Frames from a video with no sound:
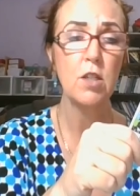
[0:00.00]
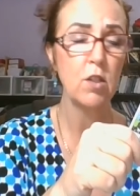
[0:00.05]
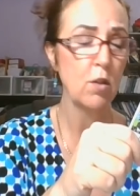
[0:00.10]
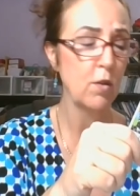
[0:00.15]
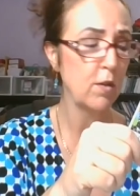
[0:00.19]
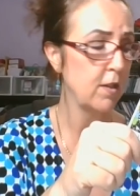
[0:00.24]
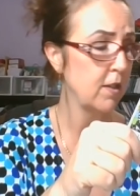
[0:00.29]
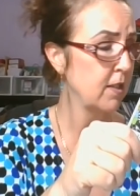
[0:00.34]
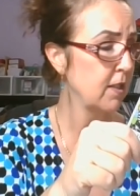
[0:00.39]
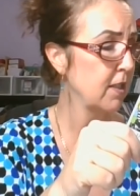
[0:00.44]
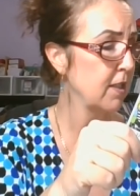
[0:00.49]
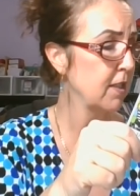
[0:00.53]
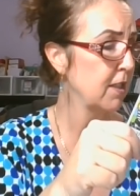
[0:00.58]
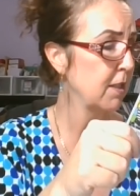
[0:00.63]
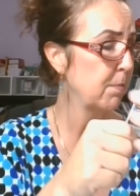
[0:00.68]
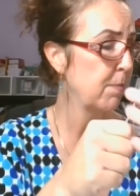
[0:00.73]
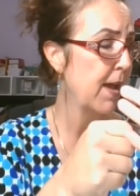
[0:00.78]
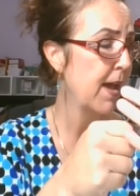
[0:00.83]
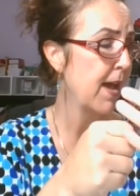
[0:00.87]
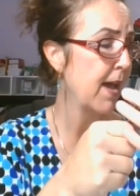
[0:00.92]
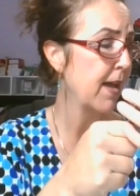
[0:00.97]
So this is the
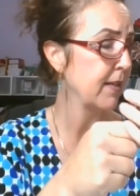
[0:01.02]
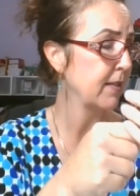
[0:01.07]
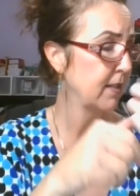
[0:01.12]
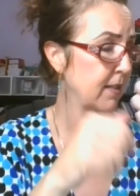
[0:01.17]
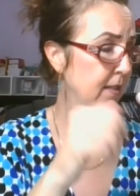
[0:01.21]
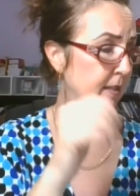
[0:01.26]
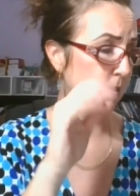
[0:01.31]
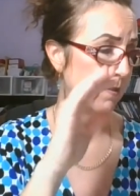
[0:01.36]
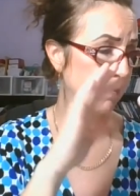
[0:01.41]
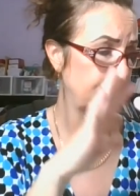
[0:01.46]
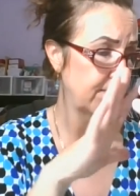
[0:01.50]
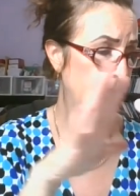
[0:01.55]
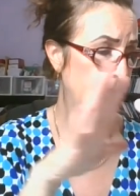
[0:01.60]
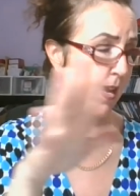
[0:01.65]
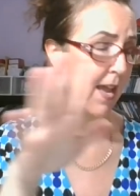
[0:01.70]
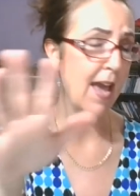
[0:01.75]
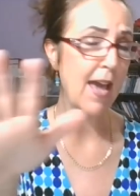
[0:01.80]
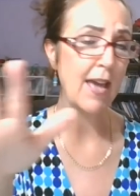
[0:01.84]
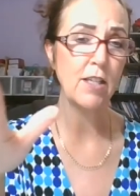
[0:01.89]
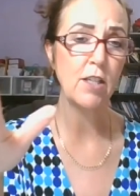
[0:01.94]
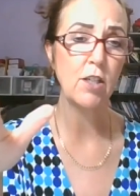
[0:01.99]
past. They
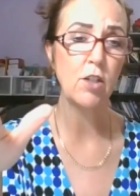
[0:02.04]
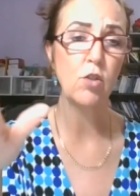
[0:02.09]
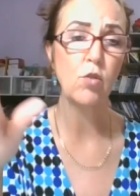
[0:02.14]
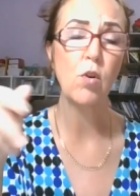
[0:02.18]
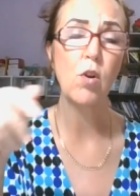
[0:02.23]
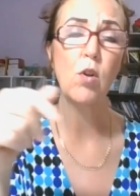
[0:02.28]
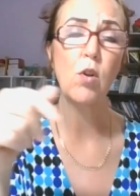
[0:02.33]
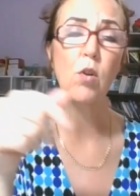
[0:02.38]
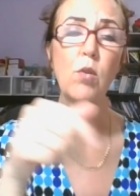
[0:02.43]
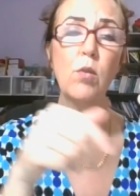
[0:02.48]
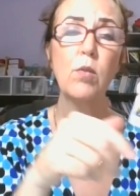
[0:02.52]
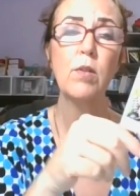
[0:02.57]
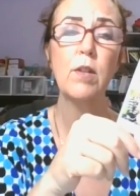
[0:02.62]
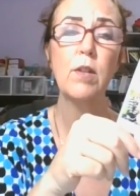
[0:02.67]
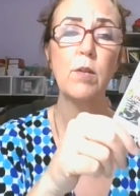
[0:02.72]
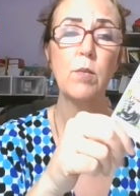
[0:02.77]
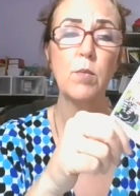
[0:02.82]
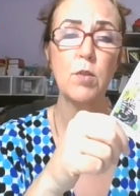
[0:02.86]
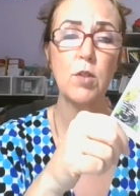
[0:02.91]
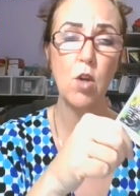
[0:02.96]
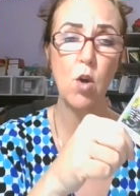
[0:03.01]
had control. It
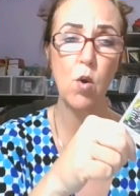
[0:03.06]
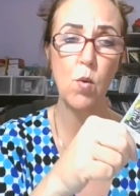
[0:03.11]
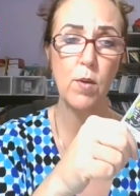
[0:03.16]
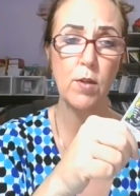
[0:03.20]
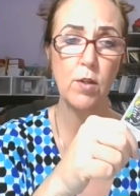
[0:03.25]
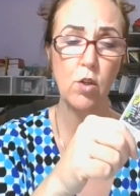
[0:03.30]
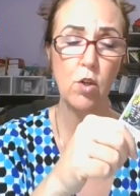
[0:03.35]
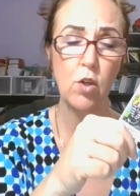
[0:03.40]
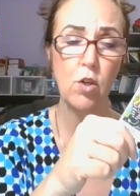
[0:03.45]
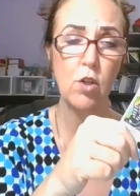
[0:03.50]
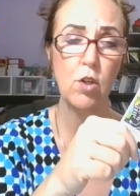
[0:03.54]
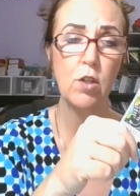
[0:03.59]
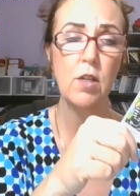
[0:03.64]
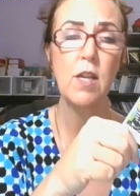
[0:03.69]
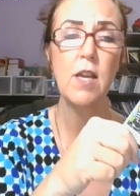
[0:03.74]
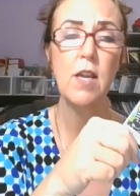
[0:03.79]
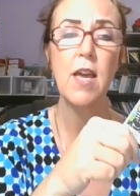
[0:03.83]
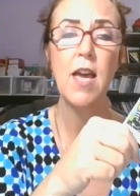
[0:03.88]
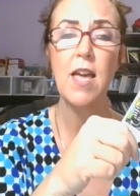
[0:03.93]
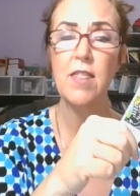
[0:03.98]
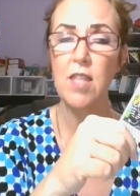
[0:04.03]
was going good,
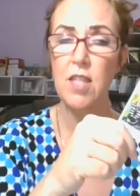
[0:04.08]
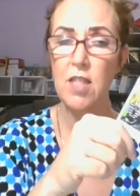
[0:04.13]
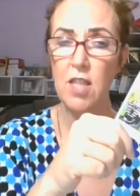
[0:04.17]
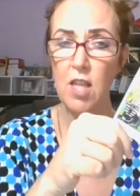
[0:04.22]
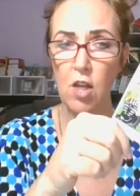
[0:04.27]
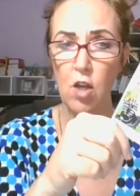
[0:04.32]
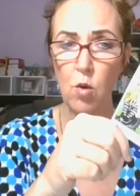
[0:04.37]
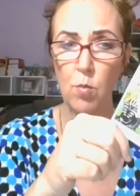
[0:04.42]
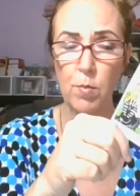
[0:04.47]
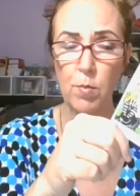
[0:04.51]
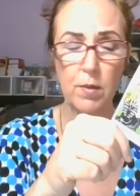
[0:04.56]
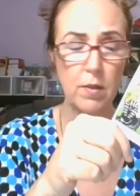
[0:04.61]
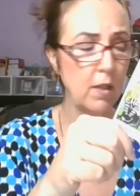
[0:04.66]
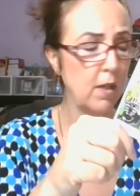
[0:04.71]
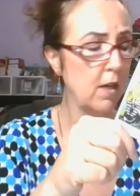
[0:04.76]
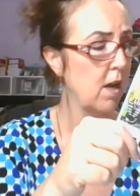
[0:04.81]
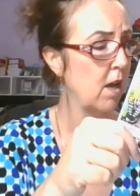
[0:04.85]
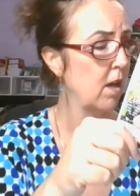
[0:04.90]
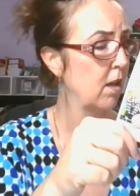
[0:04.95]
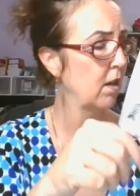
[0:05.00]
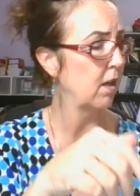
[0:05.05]
and then they opened it
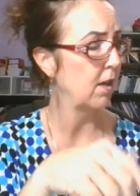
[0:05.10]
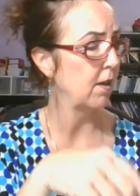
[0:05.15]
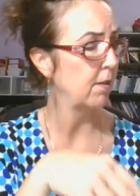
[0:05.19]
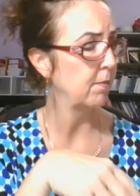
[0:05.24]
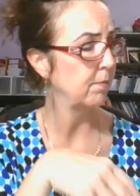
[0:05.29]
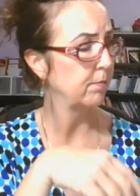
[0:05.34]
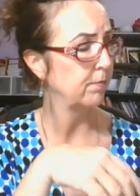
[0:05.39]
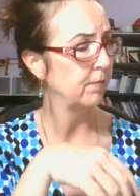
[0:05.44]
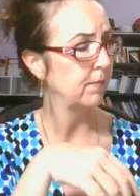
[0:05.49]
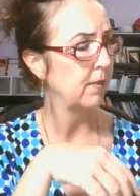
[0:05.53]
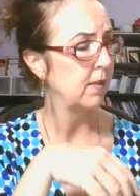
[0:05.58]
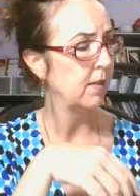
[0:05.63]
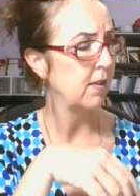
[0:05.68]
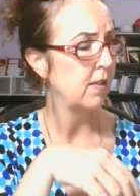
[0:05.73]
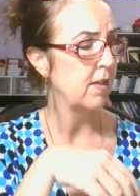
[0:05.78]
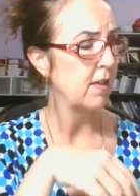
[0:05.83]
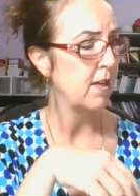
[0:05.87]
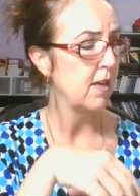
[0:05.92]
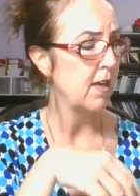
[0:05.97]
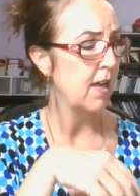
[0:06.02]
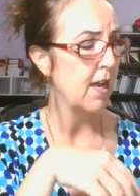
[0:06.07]
all up,
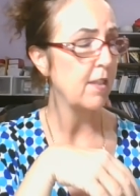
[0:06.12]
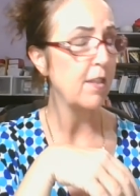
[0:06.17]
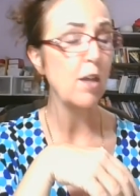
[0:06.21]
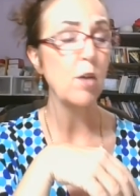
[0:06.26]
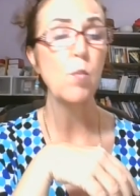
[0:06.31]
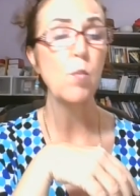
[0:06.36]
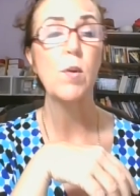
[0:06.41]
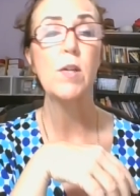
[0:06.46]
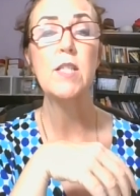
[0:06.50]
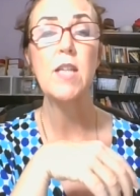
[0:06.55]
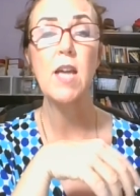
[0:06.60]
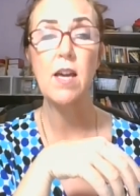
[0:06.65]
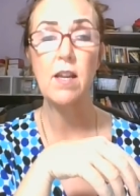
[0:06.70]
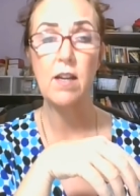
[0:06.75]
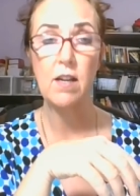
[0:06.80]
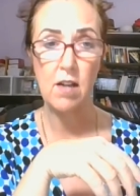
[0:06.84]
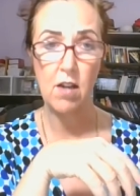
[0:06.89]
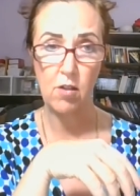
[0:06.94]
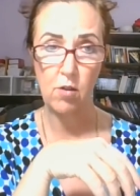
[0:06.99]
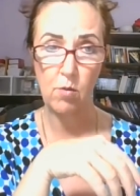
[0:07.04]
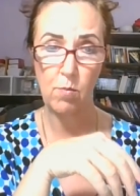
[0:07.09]
and they went down
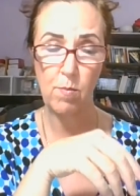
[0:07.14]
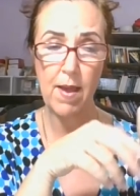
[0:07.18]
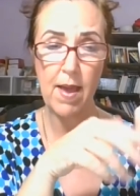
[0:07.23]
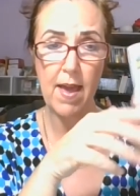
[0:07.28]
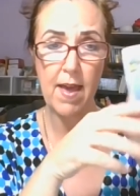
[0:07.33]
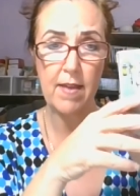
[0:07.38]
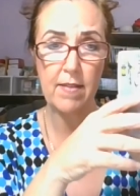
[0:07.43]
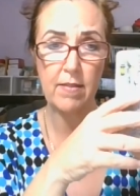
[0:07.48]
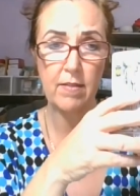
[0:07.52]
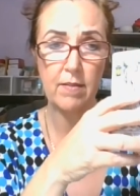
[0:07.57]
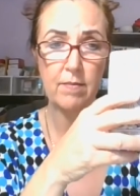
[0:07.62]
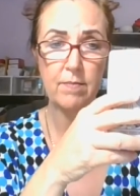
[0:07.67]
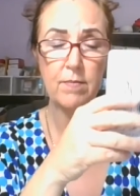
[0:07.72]
another path.